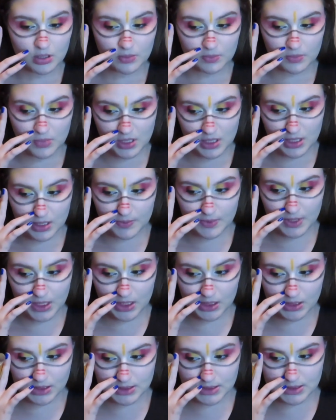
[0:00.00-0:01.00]
makeup
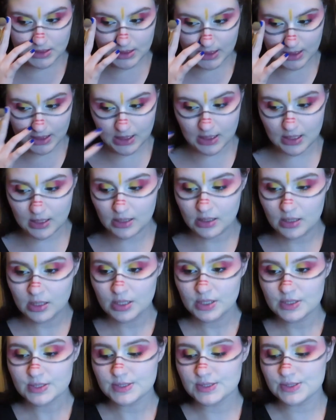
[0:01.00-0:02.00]
kind of did.
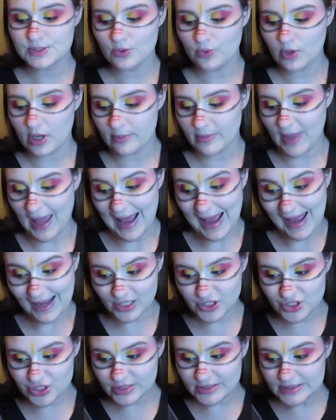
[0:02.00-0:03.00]
So I'm
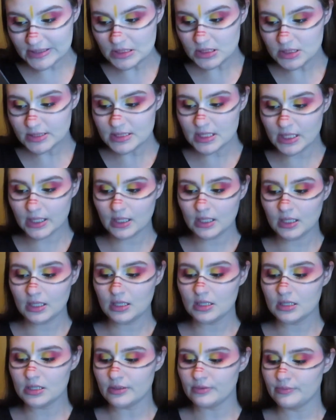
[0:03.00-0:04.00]
actually gonna
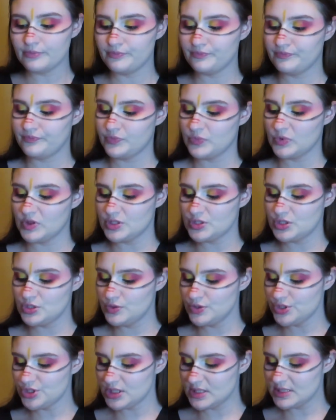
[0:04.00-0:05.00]
take the
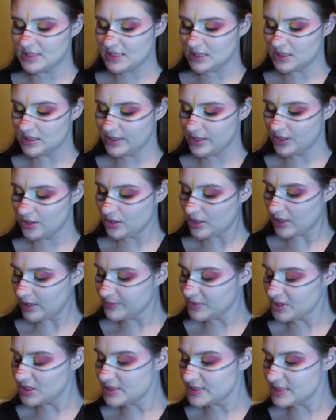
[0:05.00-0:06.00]
two shades over here.
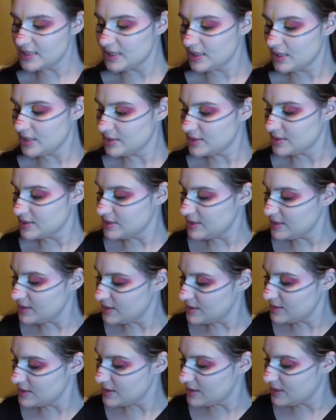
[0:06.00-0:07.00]
I'm gonna take
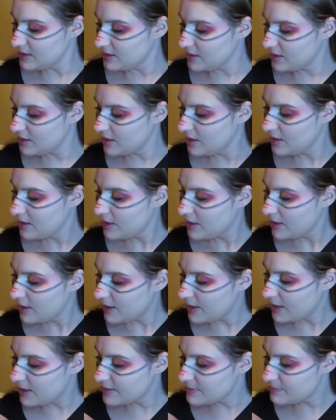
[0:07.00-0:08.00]
D&D
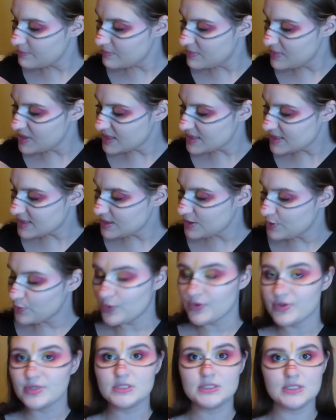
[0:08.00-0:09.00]
and mix it
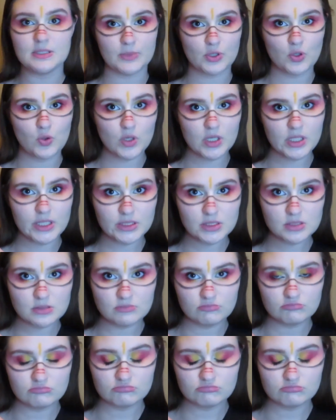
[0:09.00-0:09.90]
with Demogorgon.